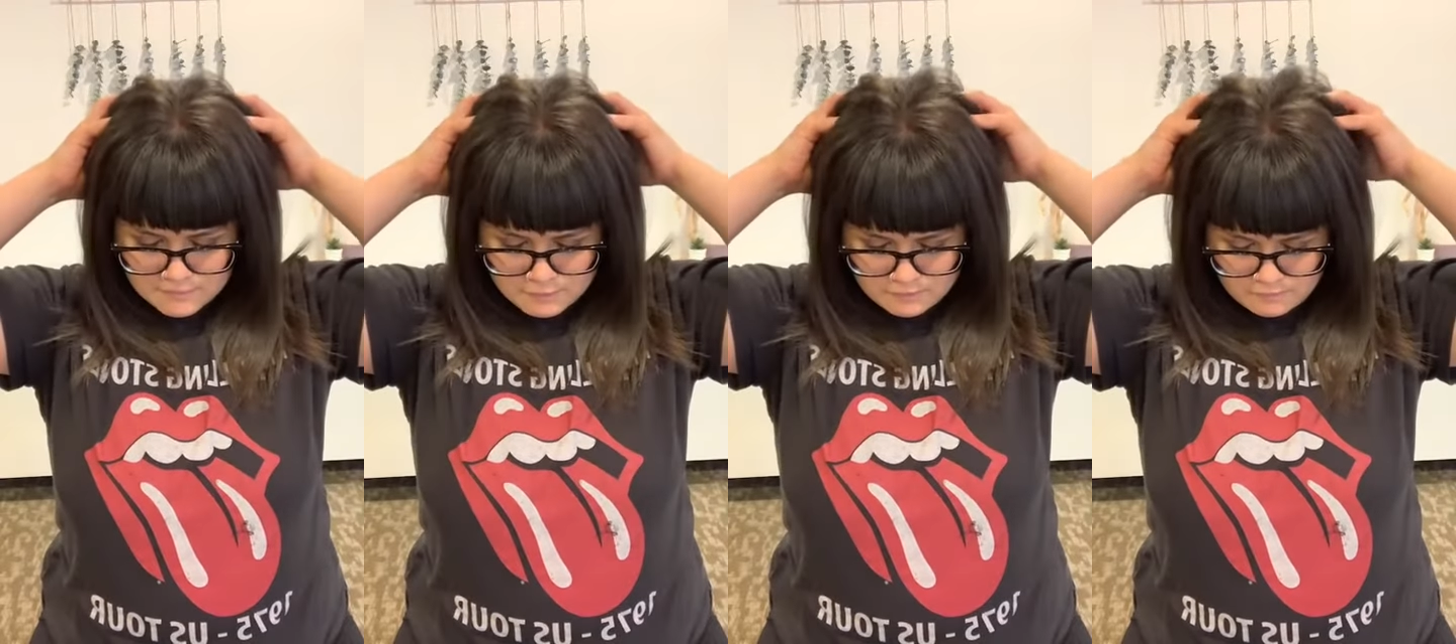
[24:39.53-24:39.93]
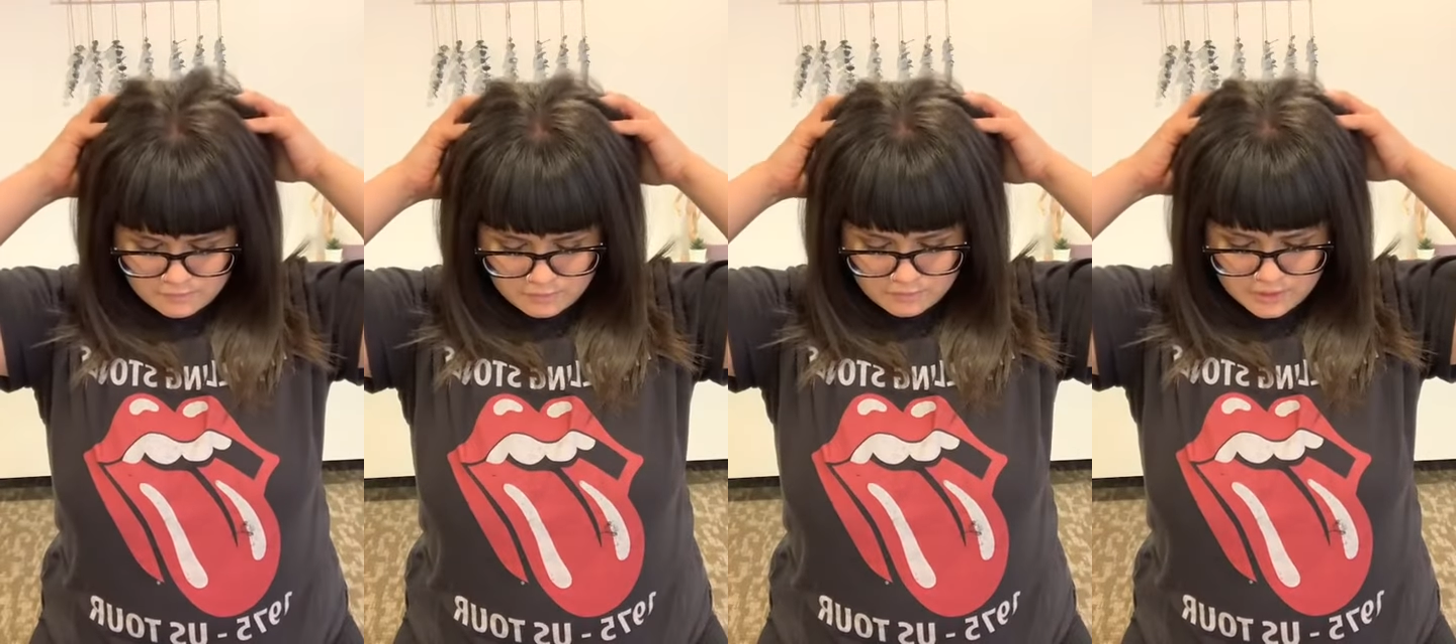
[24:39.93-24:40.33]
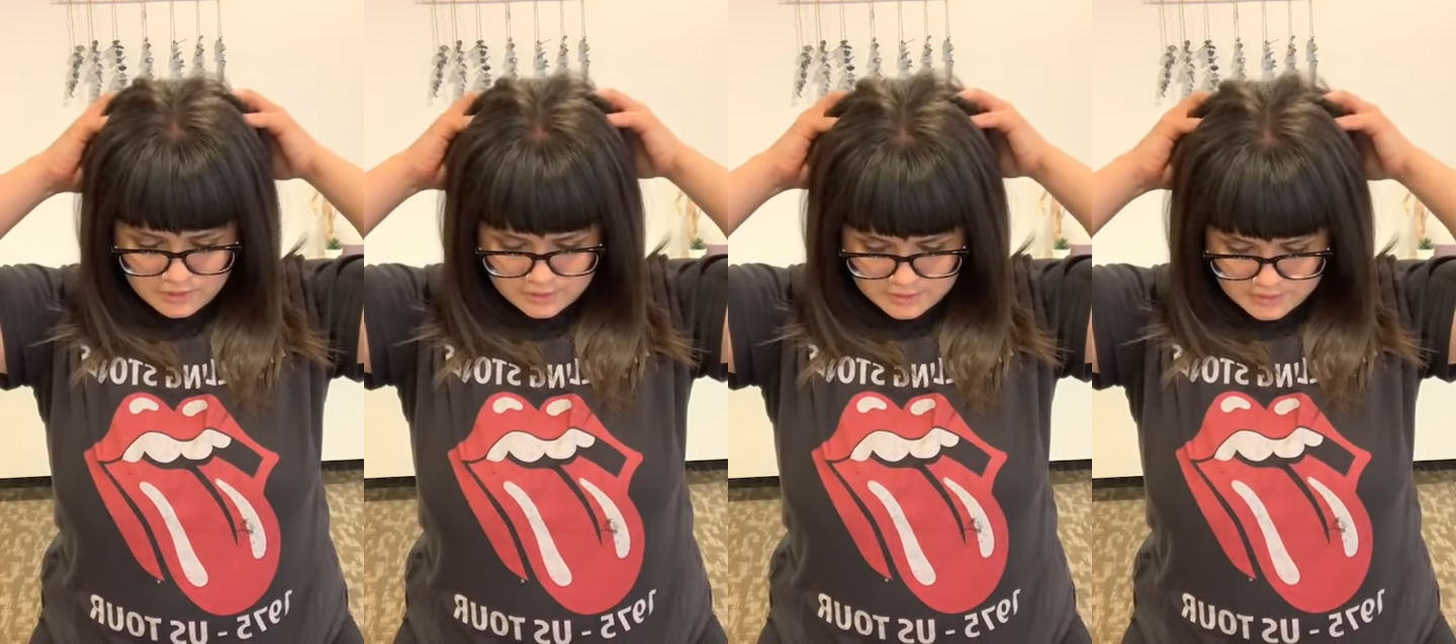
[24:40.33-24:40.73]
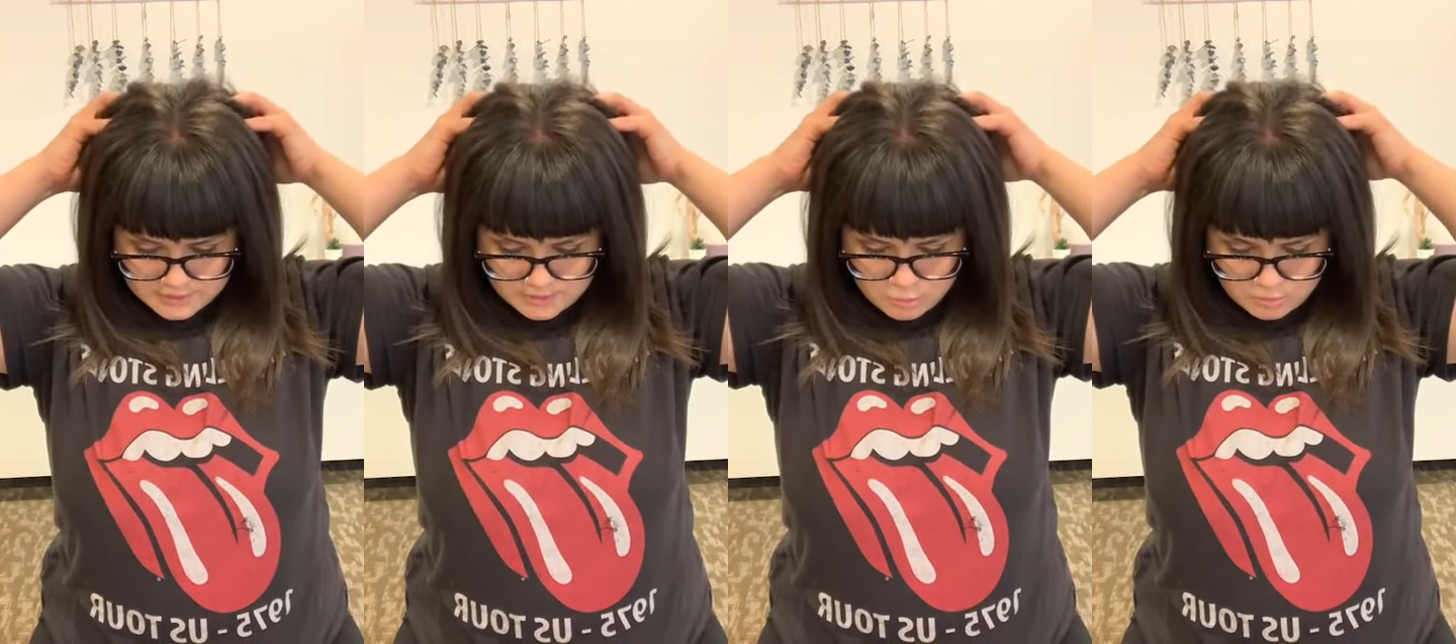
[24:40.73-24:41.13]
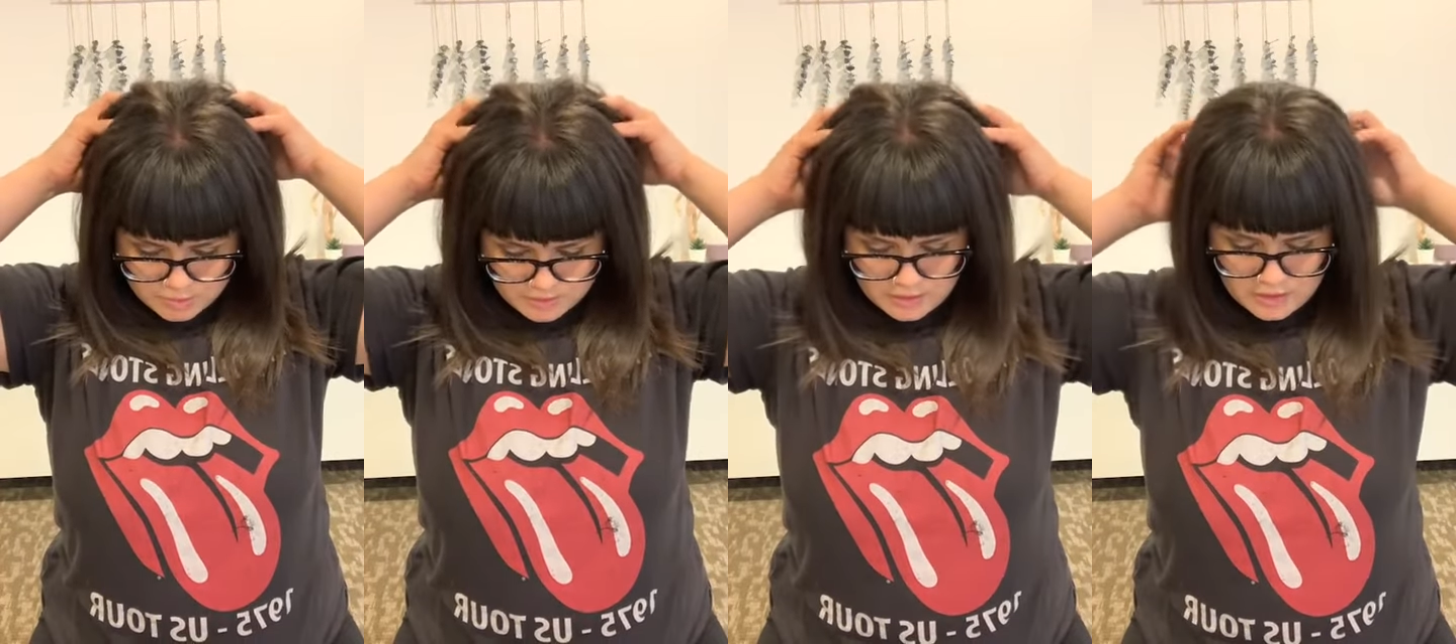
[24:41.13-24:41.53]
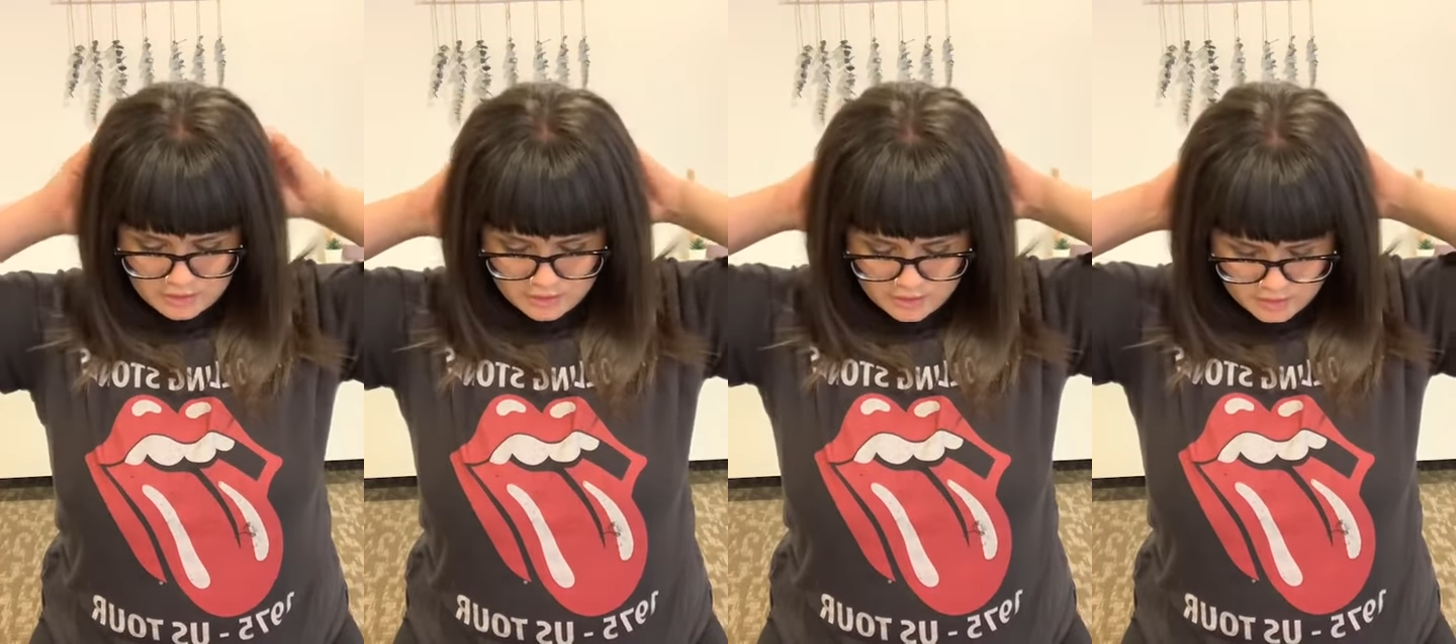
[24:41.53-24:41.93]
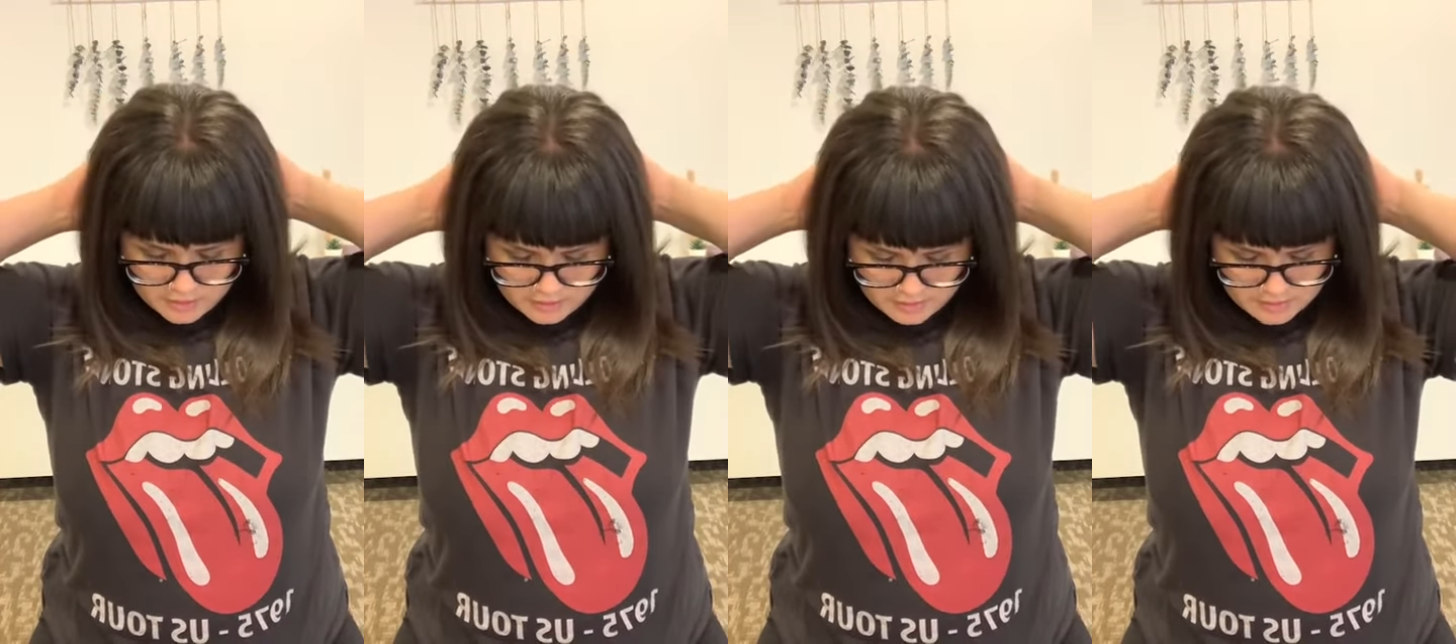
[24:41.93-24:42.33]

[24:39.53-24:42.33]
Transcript: Beautiful. We'll be here just a moment longer.